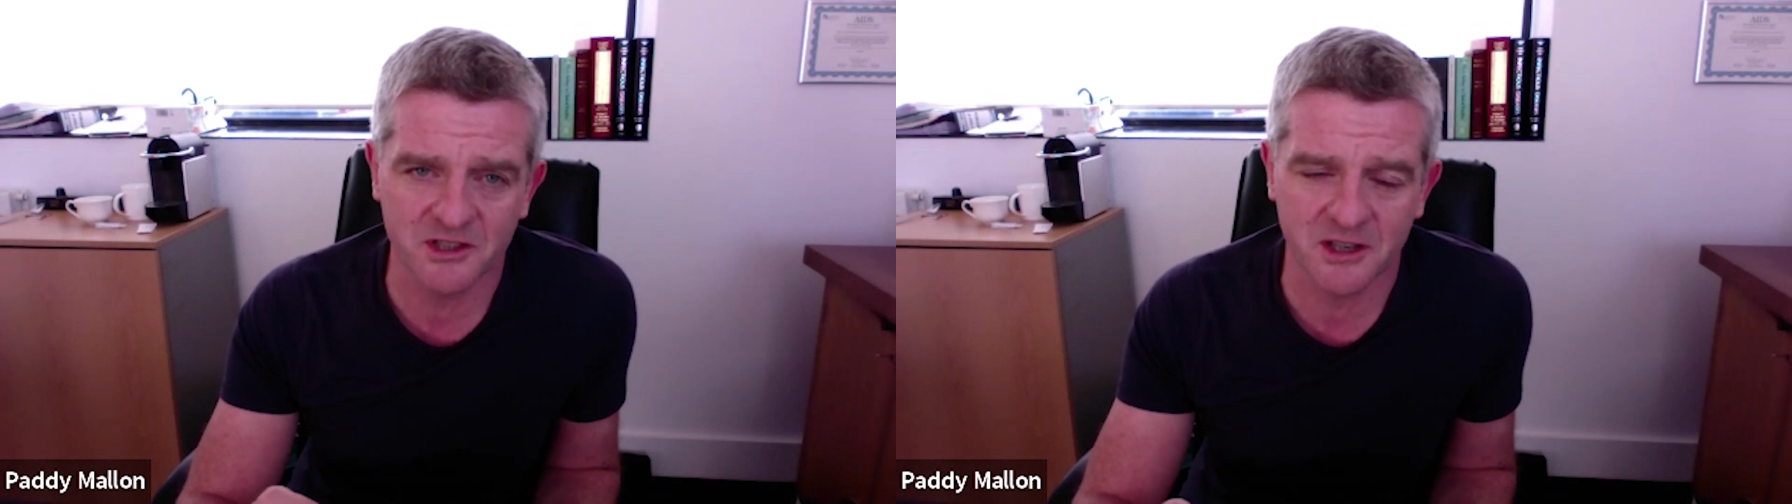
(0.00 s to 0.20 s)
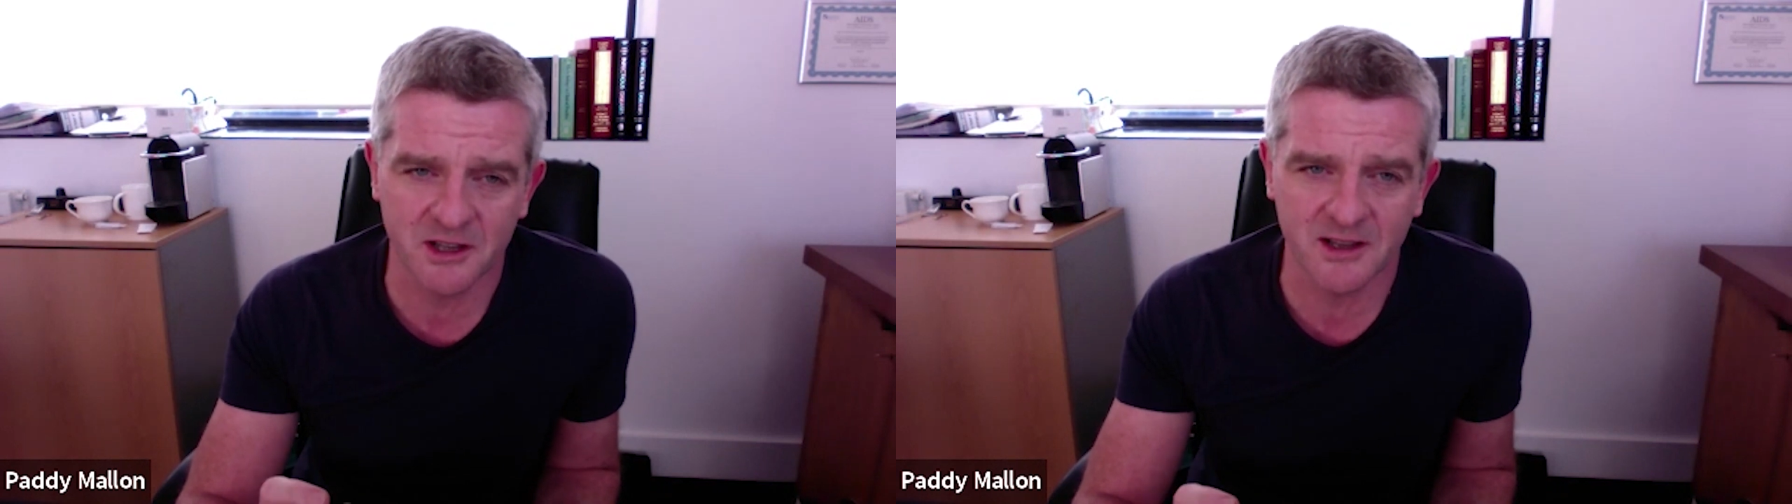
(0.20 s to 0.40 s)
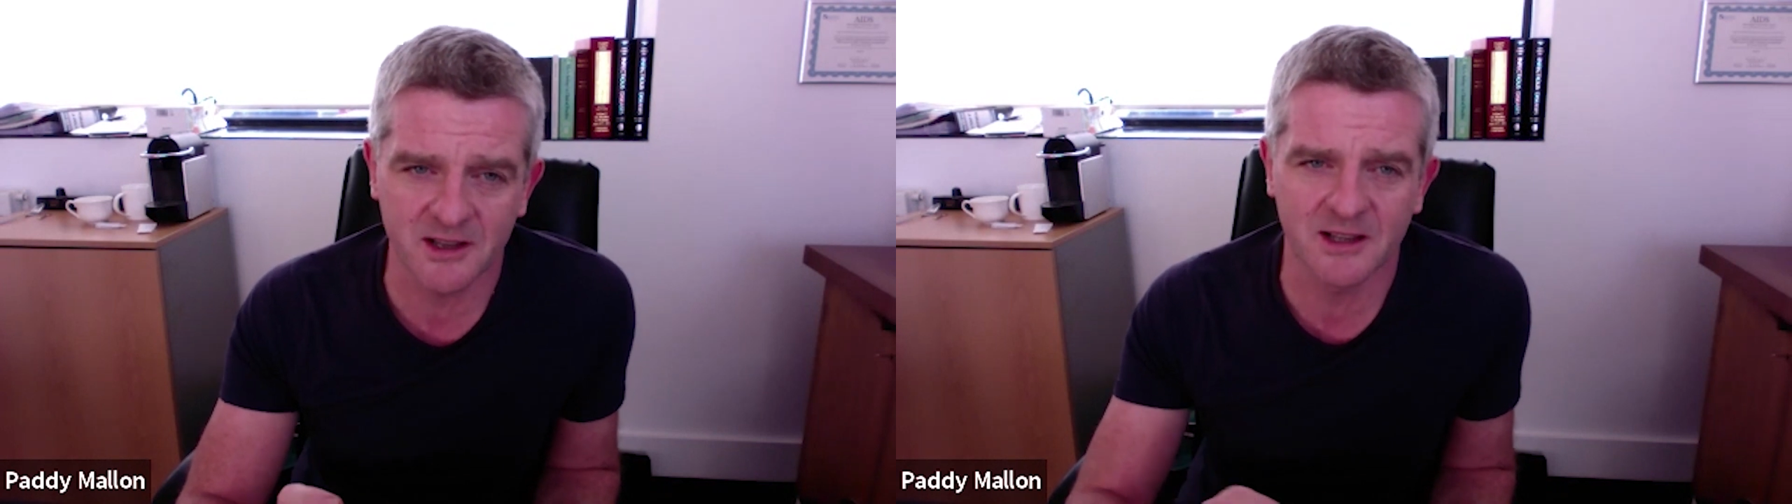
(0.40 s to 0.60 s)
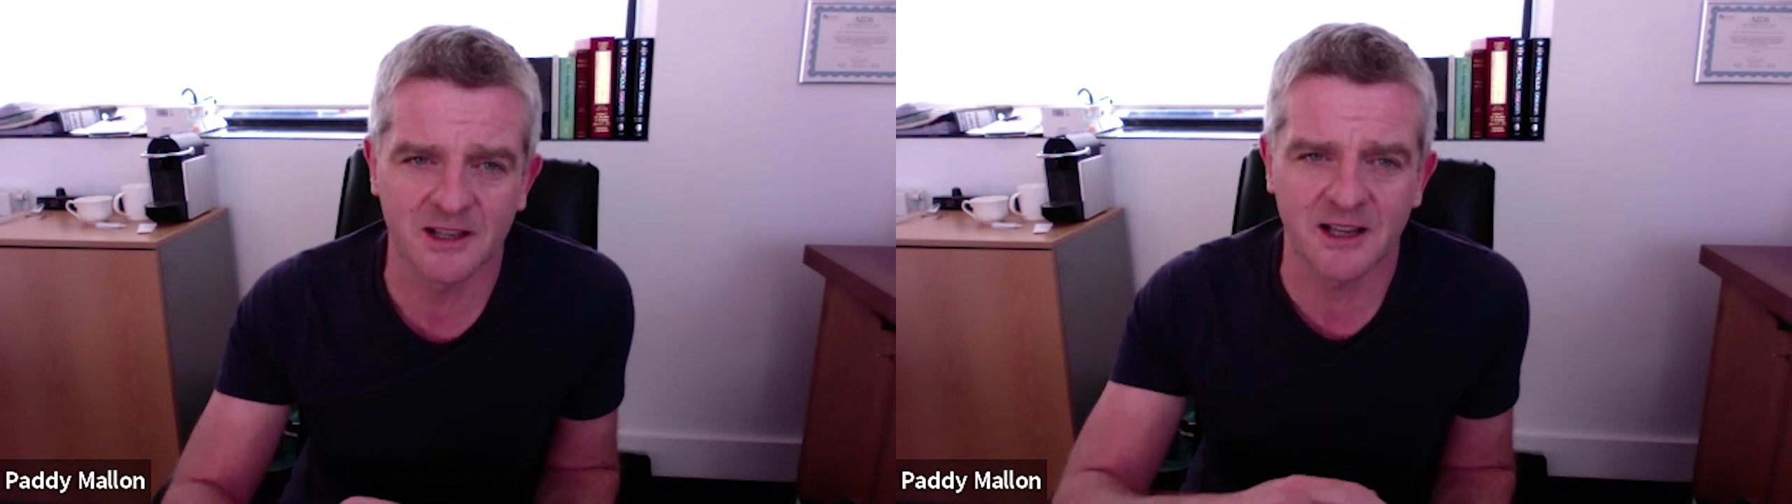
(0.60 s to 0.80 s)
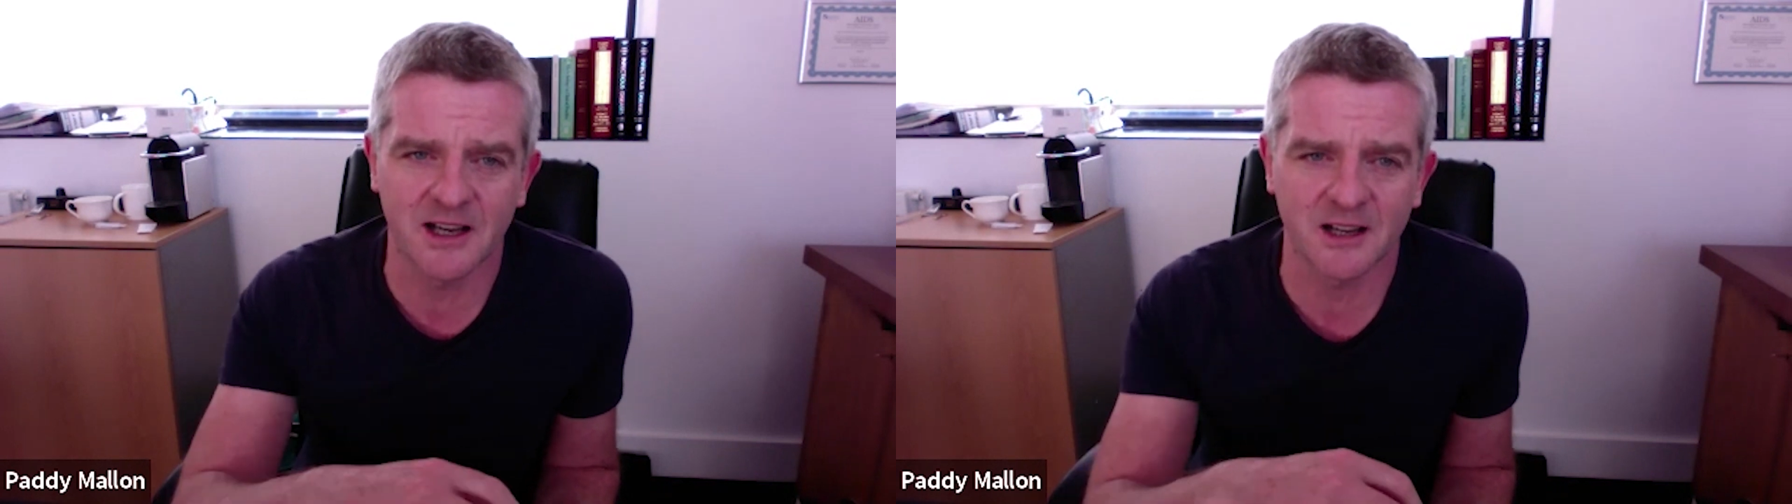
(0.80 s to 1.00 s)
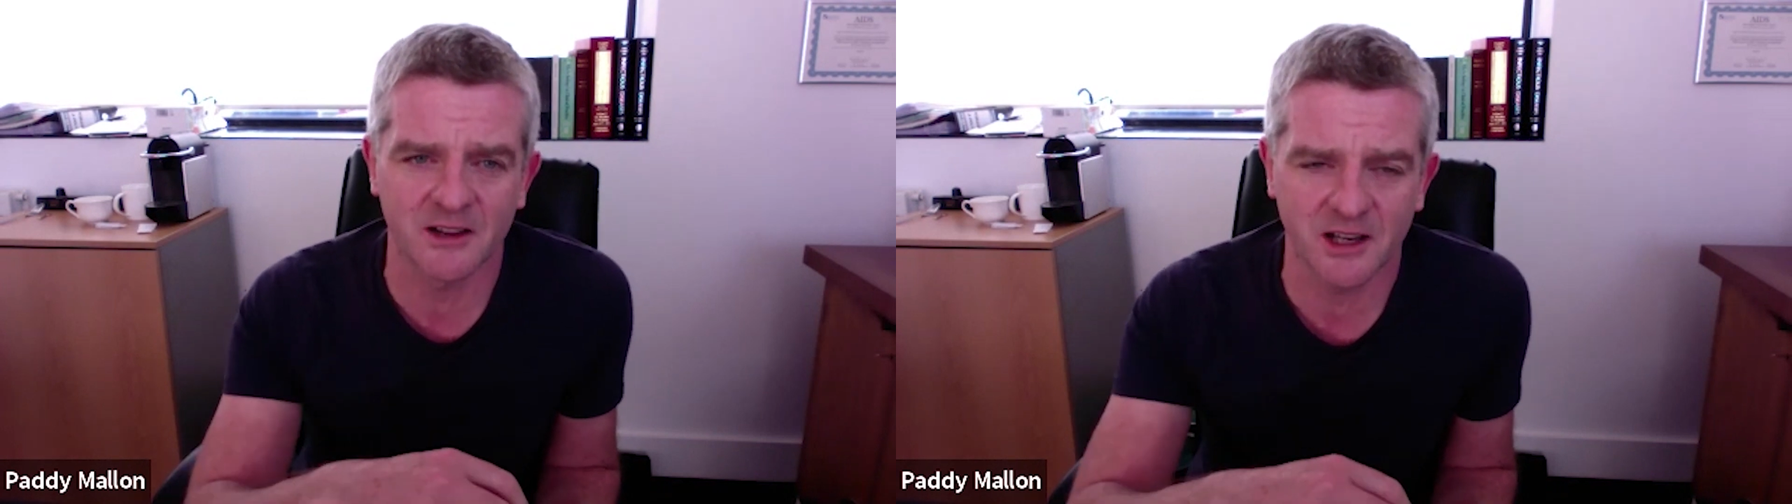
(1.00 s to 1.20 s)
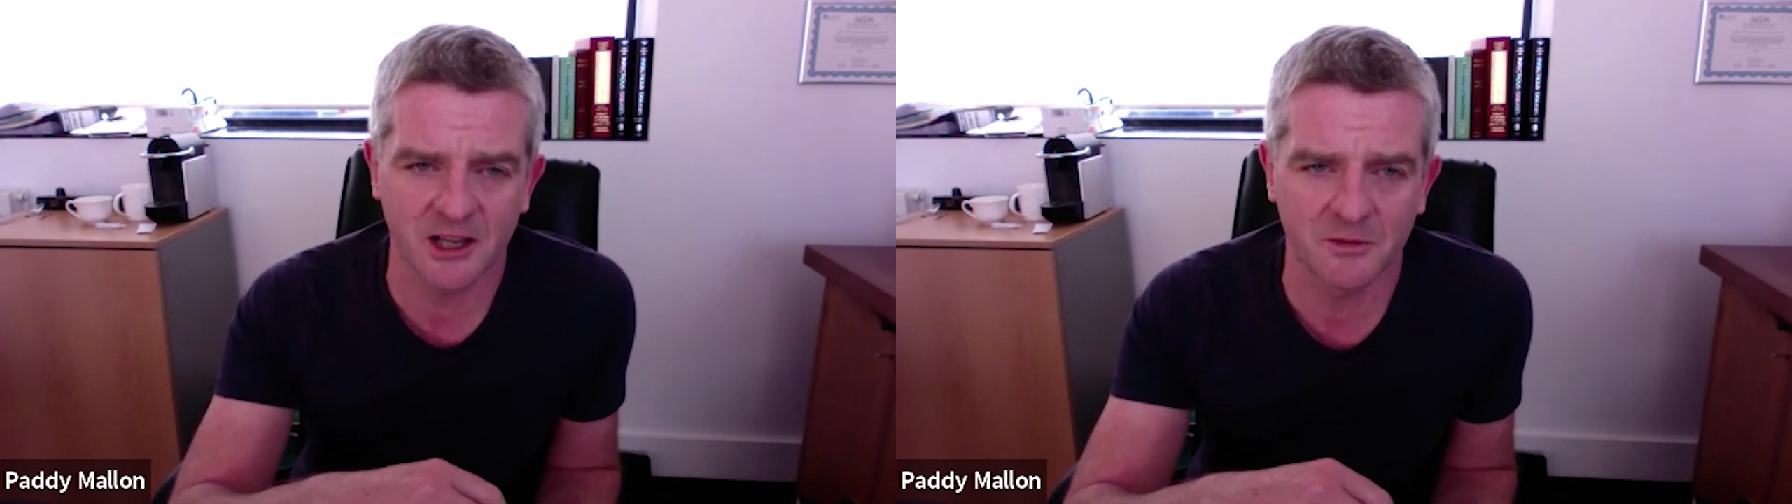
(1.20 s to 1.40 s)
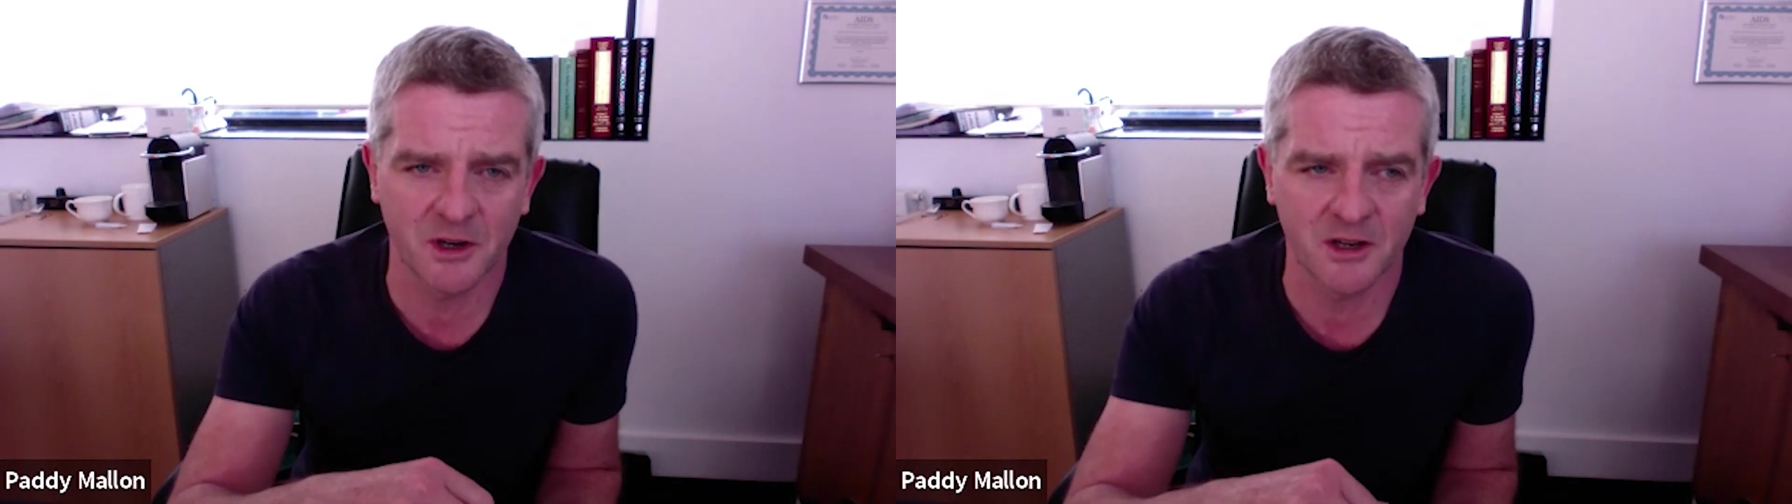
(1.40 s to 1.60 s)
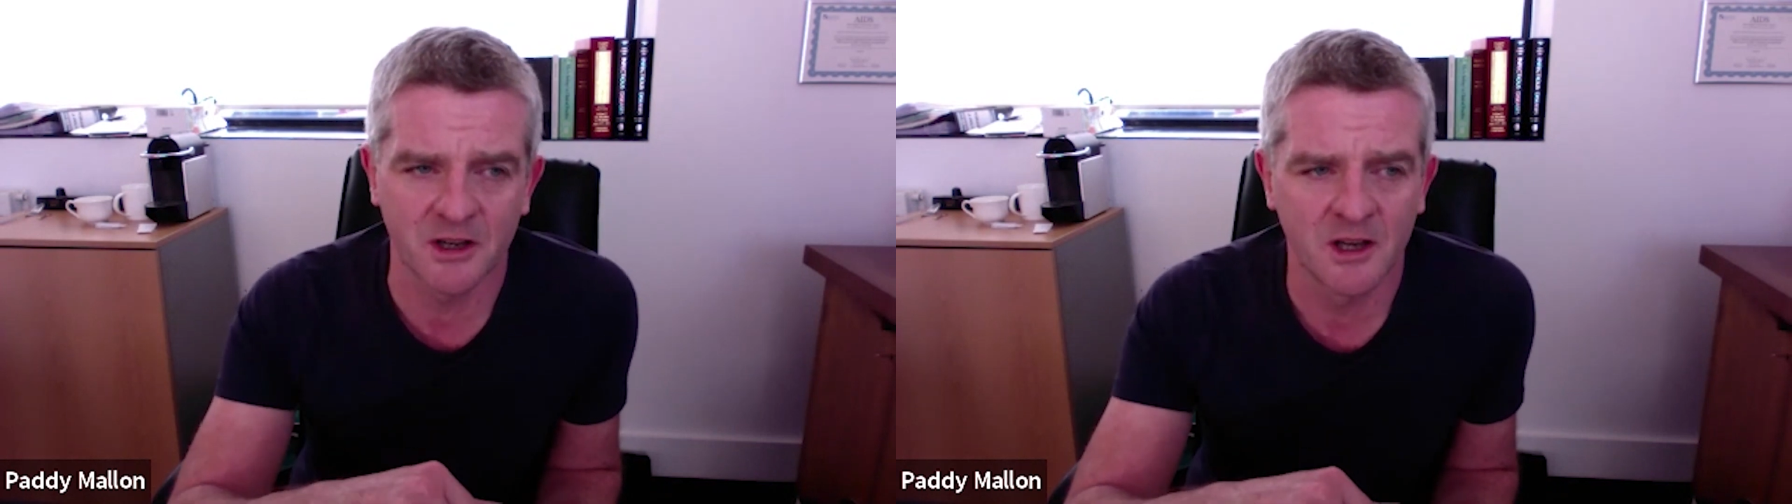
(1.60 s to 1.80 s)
And I think that the data that came out